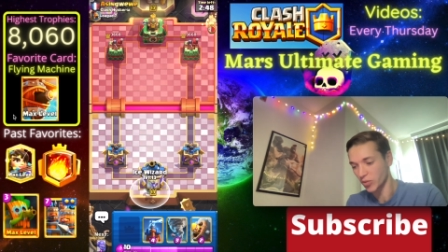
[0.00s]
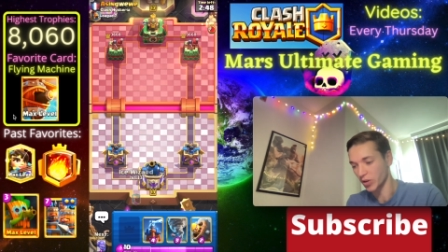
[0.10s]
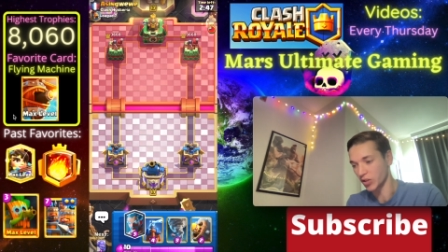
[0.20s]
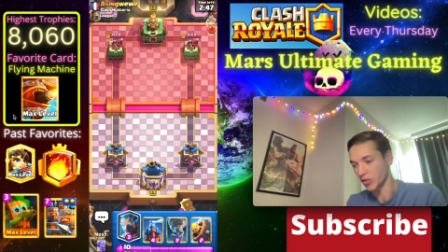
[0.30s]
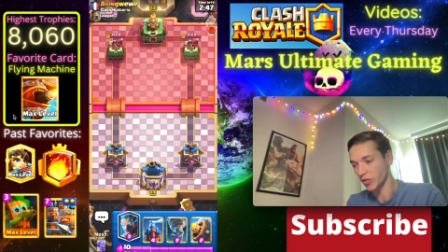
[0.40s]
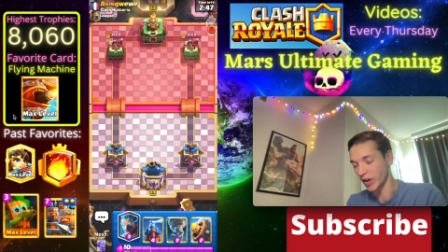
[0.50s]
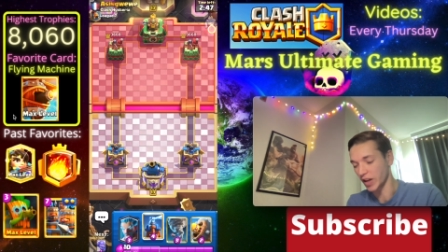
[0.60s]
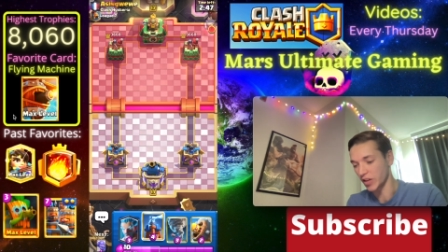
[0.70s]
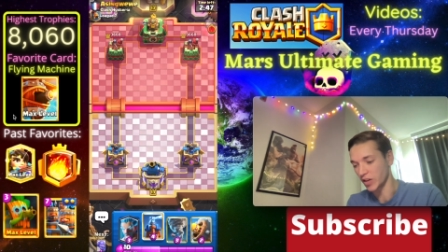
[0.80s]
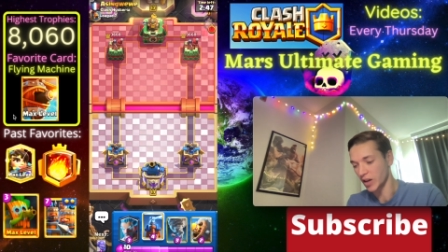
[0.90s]
We could
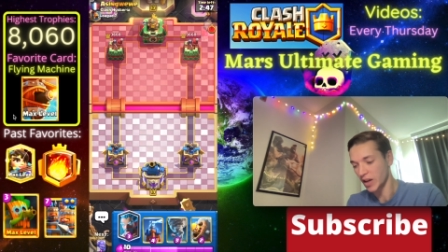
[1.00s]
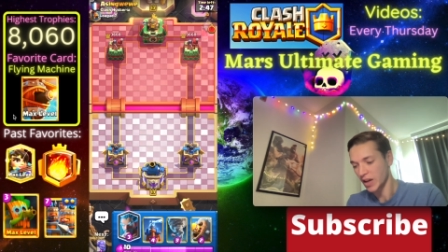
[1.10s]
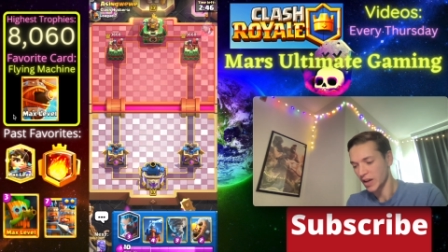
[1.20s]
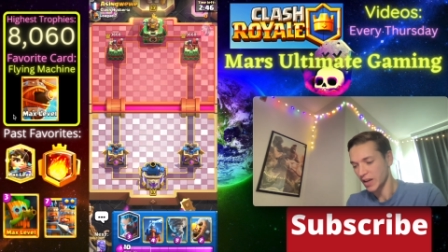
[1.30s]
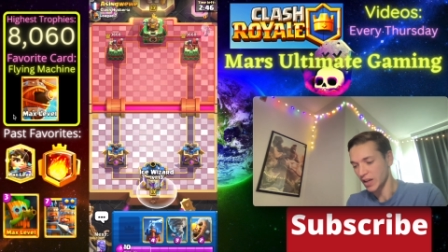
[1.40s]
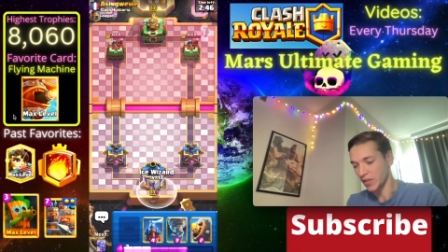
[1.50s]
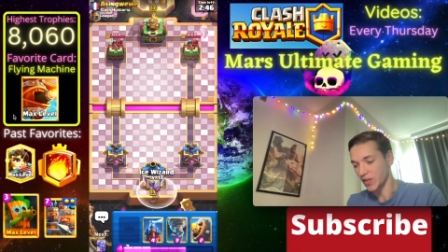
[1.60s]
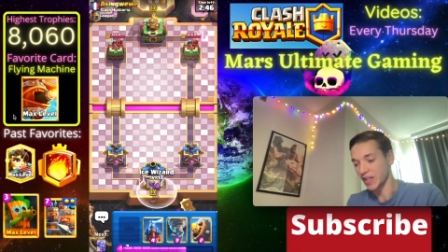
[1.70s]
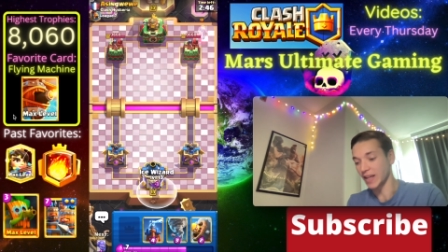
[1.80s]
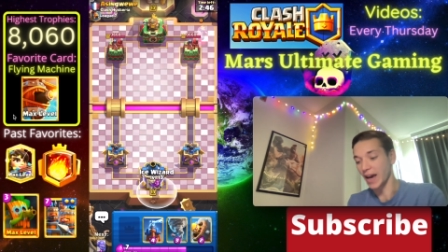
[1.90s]
defend if
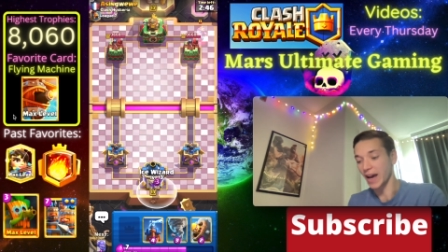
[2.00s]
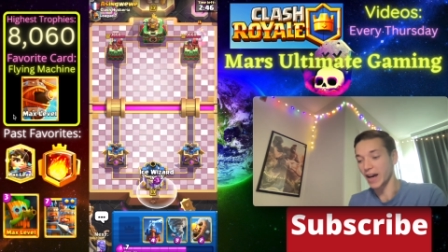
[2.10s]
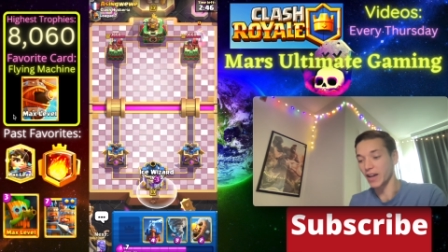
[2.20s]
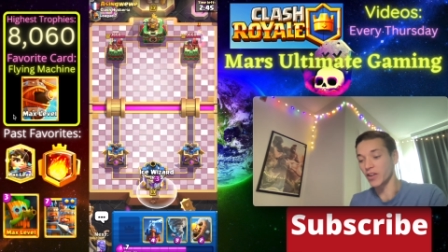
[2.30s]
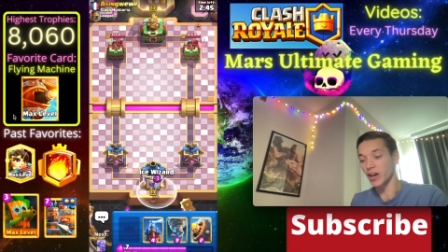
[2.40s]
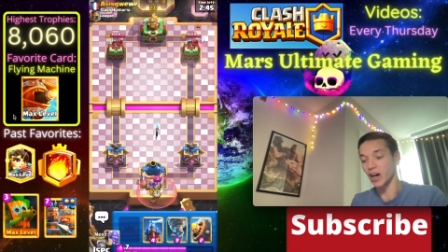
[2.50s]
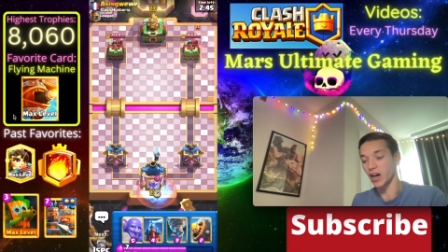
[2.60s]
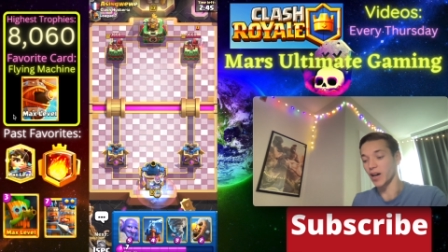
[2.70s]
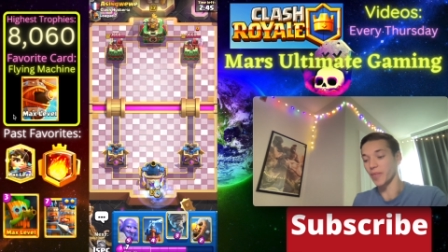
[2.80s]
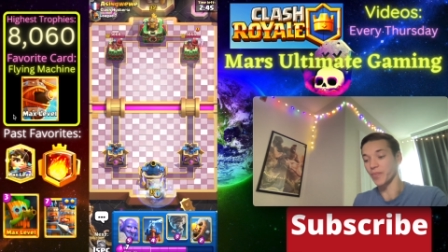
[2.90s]
he had
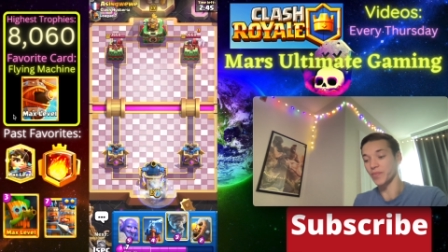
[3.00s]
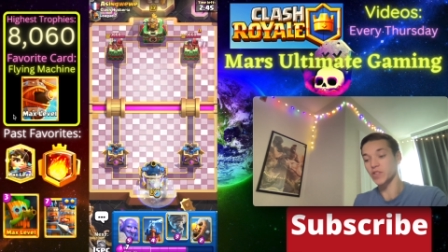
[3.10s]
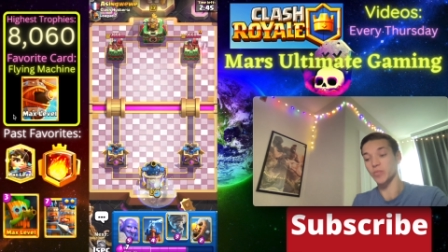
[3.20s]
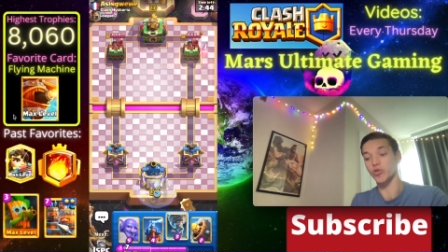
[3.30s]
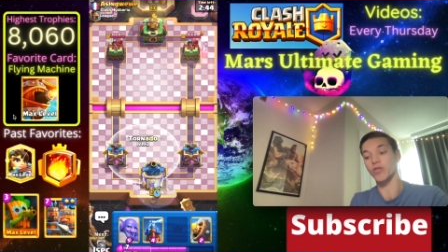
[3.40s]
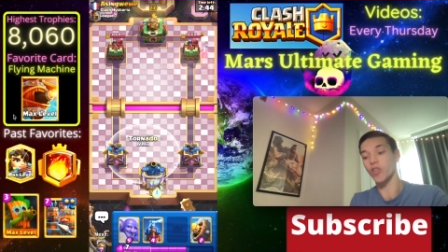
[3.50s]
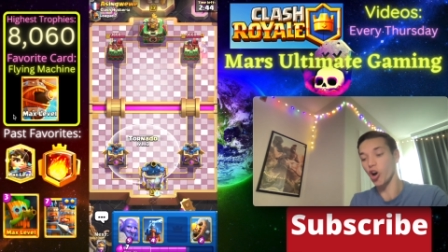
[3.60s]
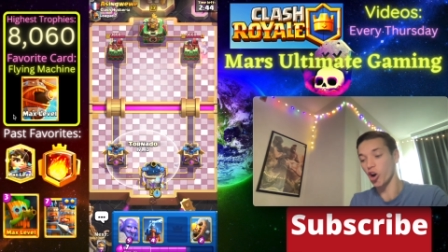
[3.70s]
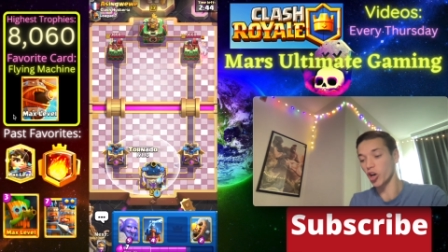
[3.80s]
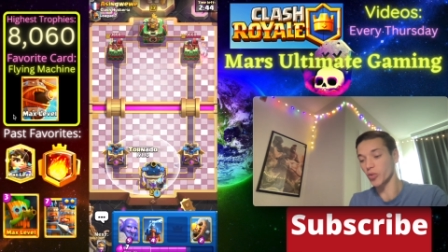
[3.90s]
um, some sort of
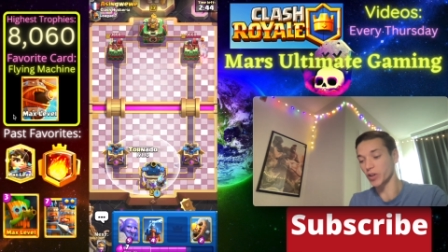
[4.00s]
Hog.